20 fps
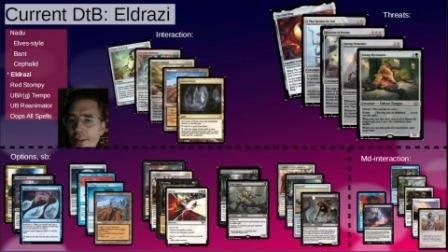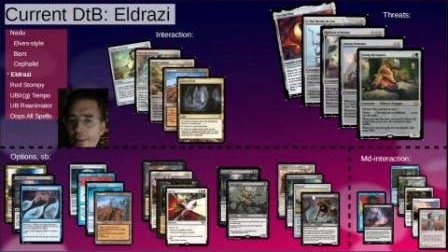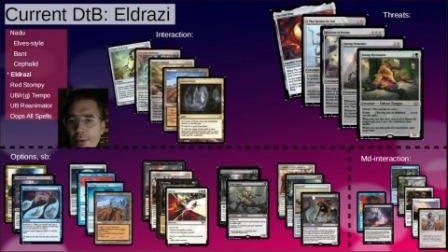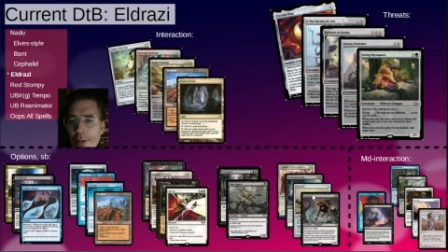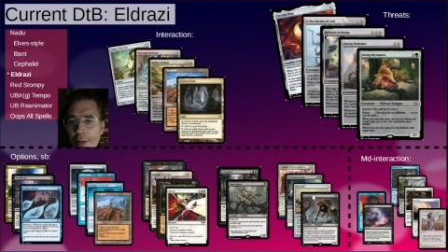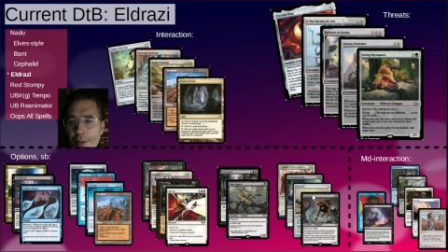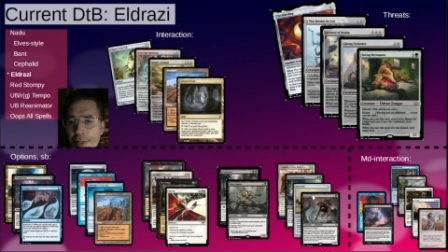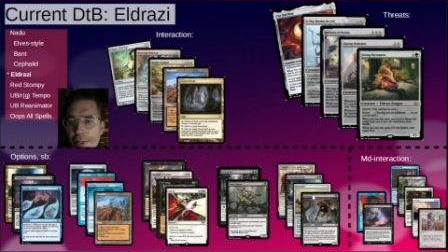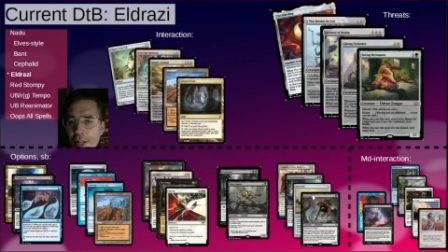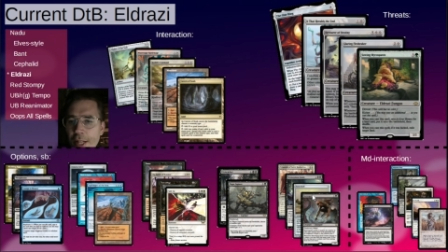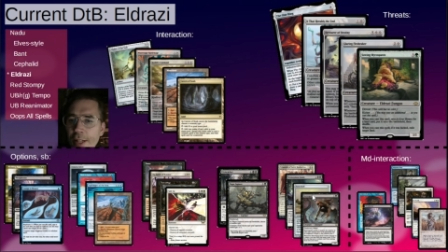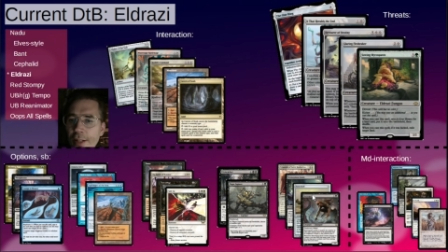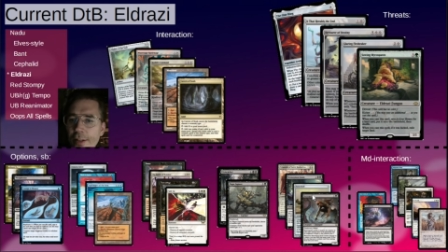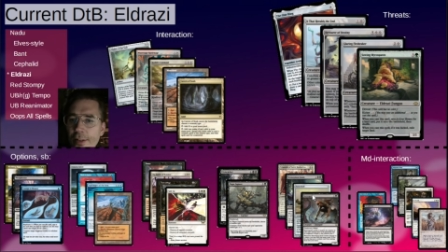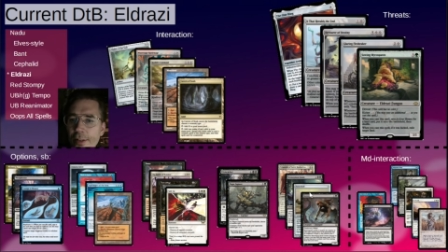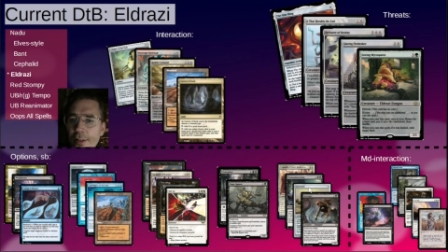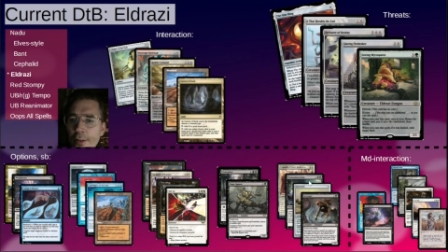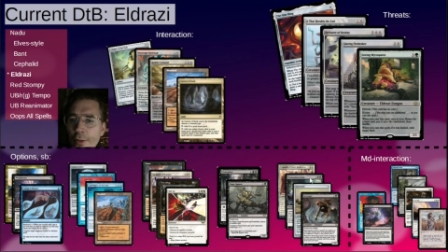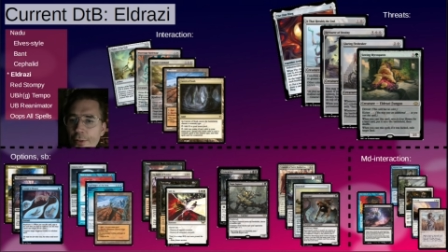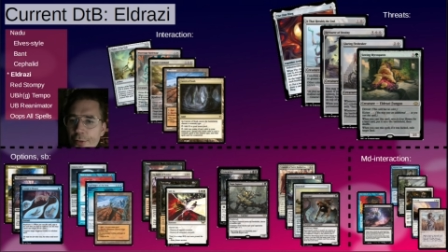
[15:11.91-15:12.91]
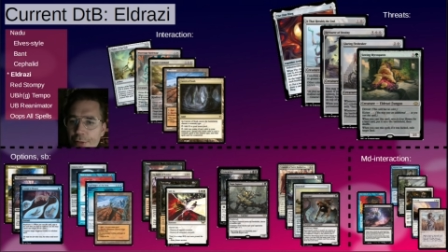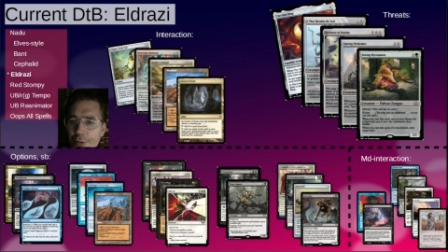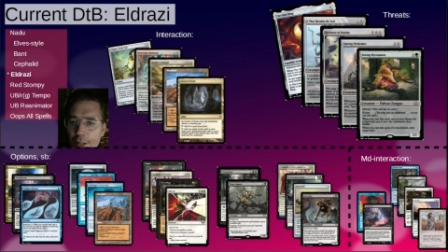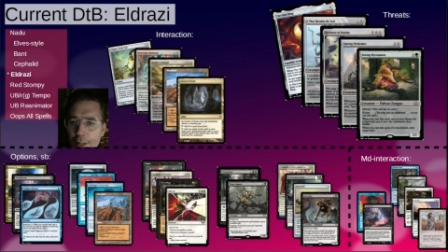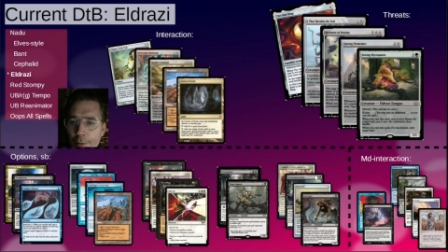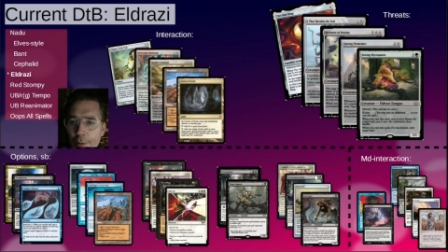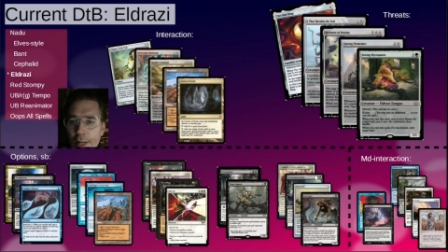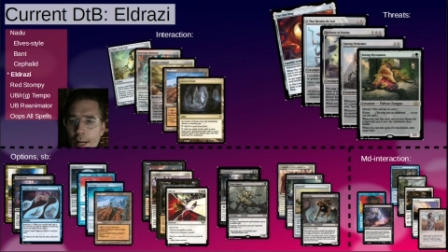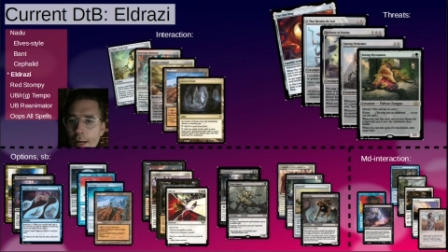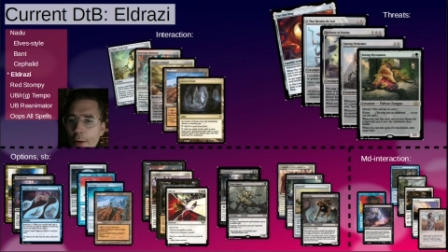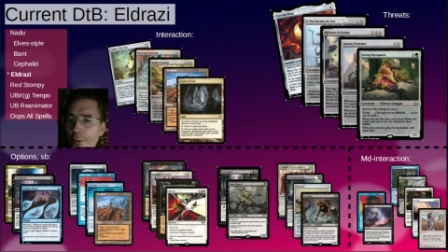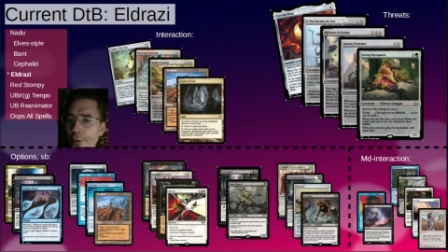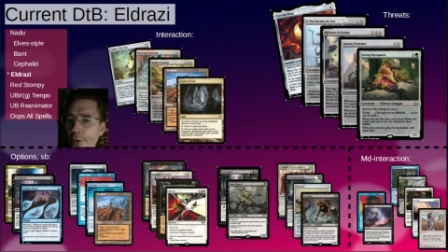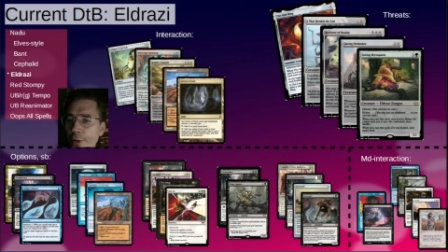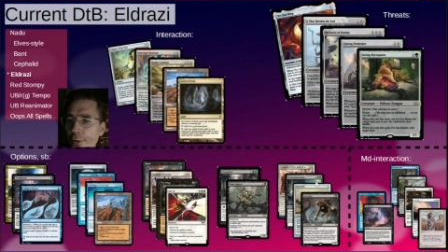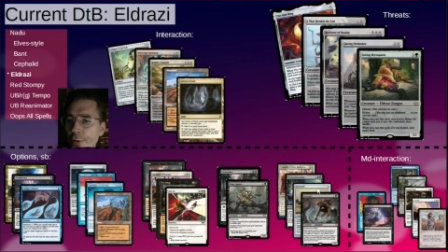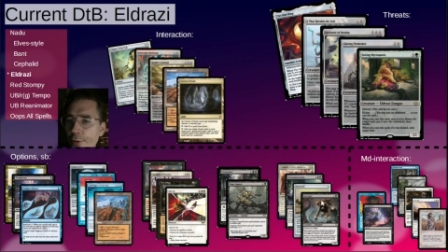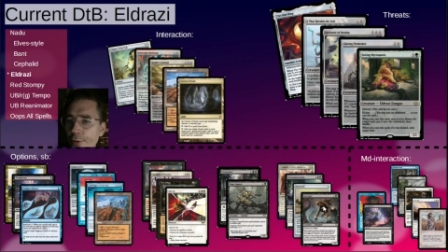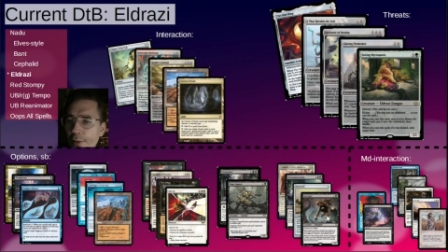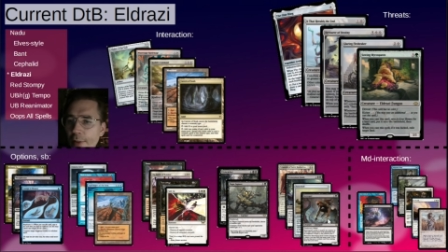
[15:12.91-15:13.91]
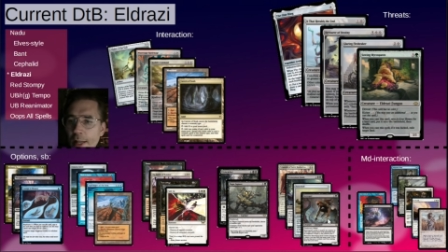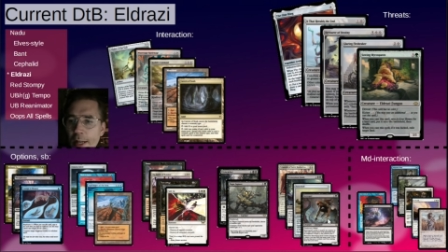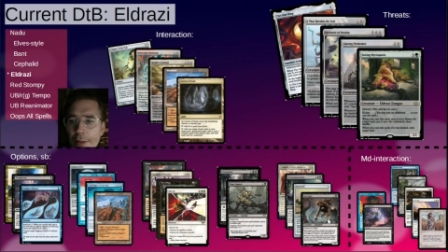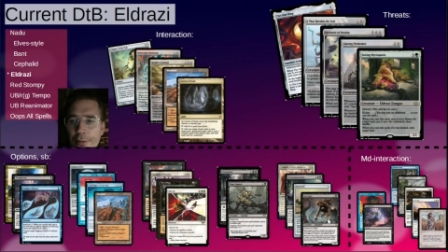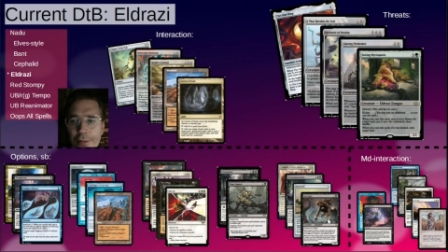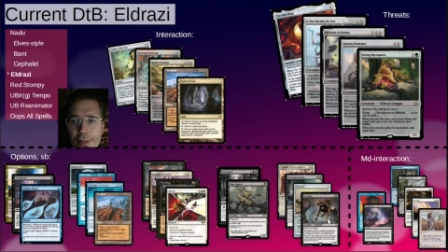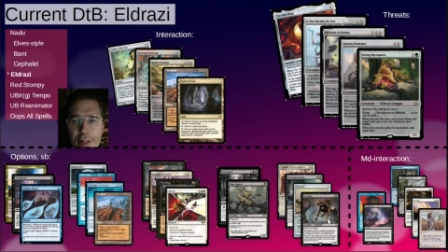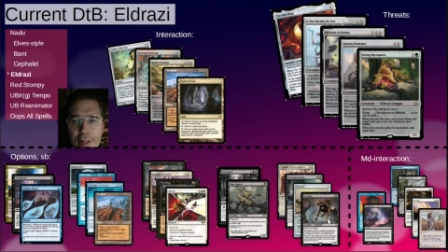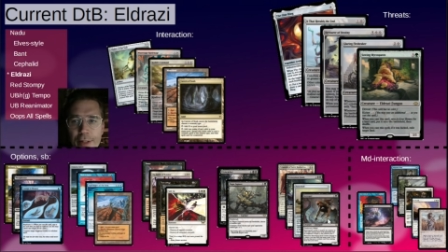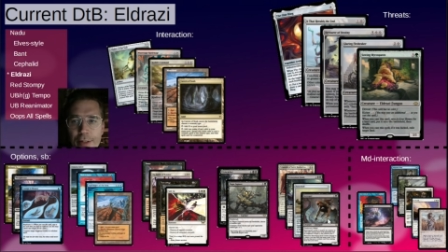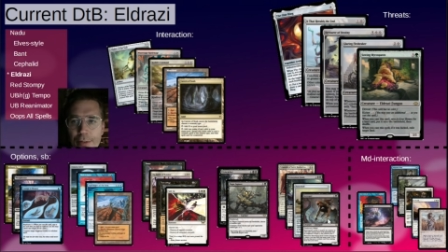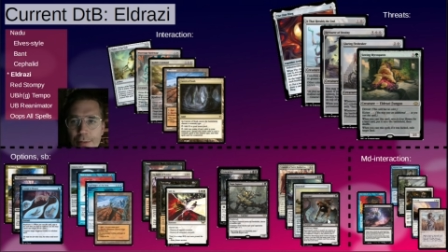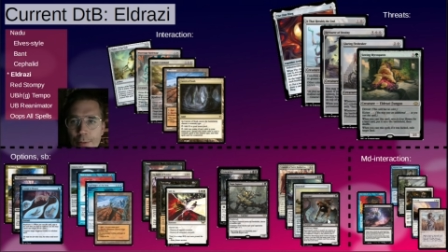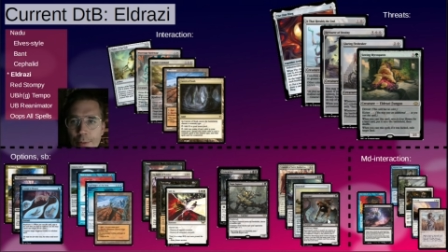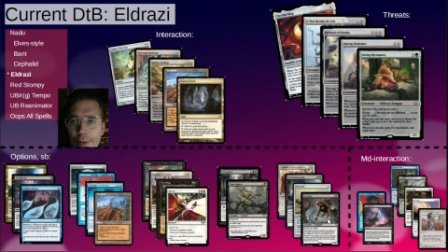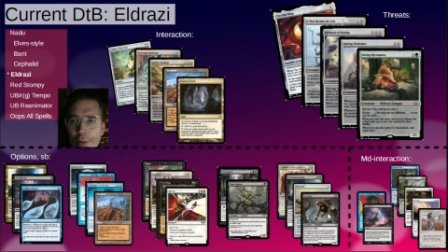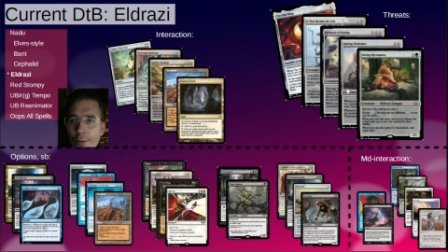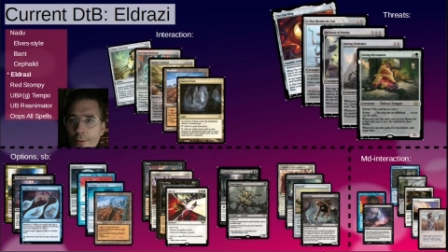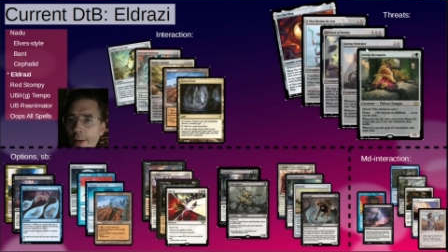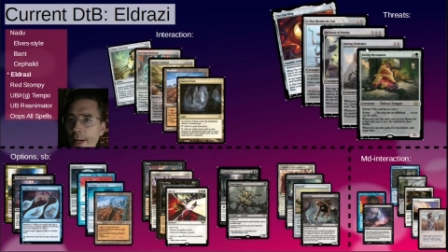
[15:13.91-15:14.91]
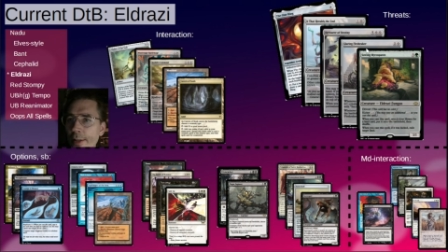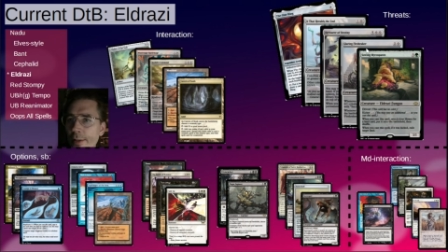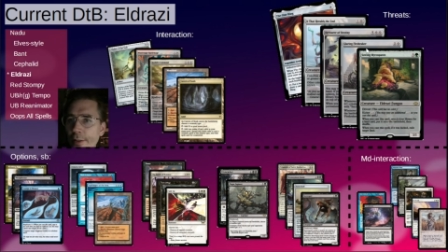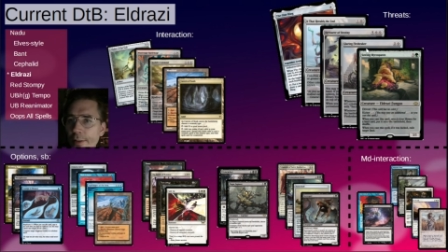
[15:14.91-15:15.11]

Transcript: But I think, considering how you can use lifelink to interact,